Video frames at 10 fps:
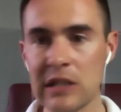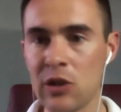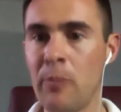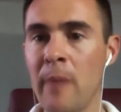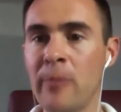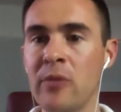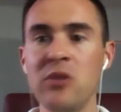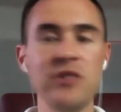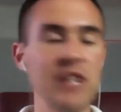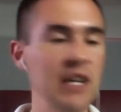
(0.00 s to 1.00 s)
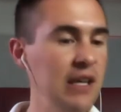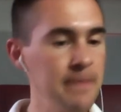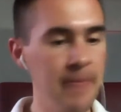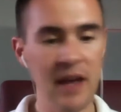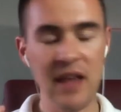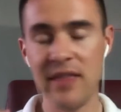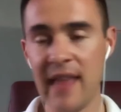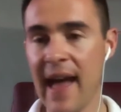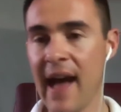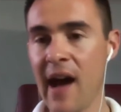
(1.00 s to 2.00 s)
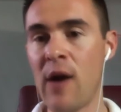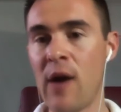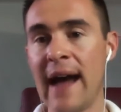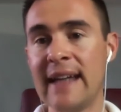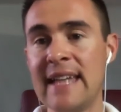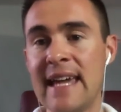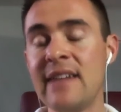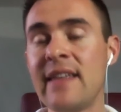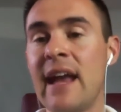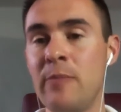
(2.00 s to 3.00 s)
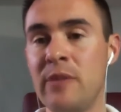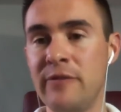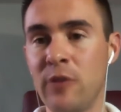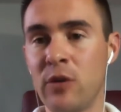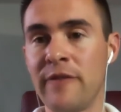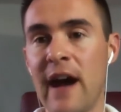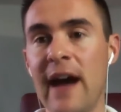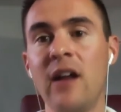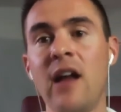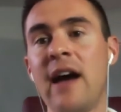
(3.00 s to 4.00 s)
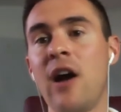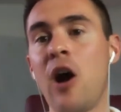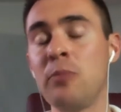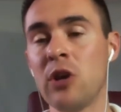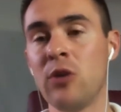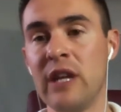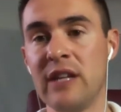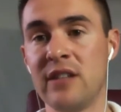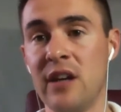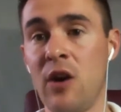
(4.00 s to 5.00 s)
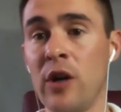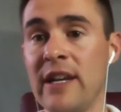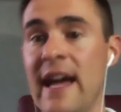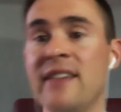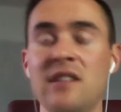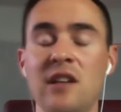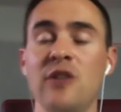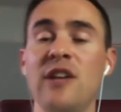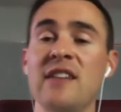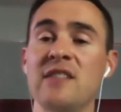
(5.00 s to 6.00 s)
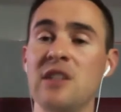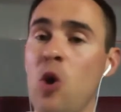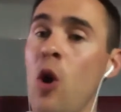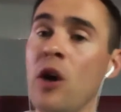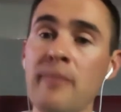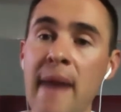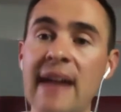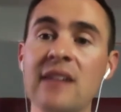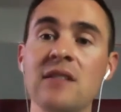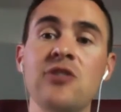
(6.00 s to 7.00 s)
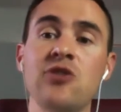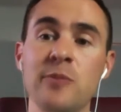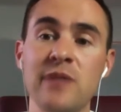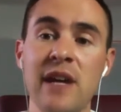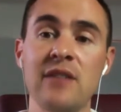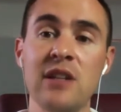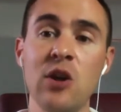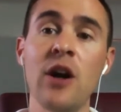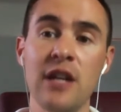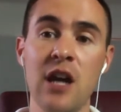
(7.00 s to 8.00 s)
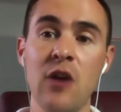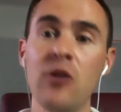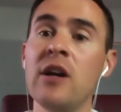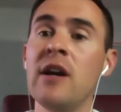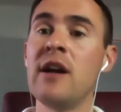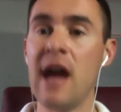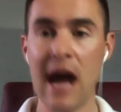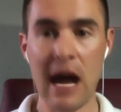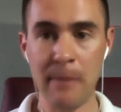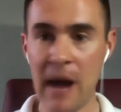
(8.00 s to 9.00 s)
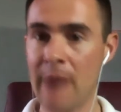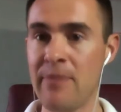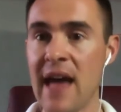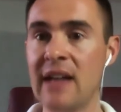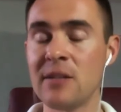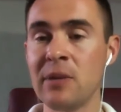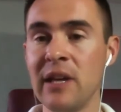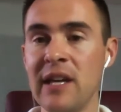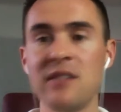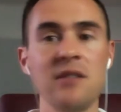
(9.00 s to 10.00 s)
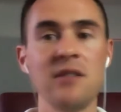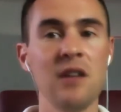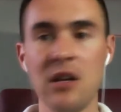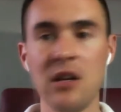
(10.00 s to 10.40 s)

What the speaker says: Little bumper music. Now I take that MP4 file, I upload it to Audacity. Audacity automatically strips out the audio. I pop that into place.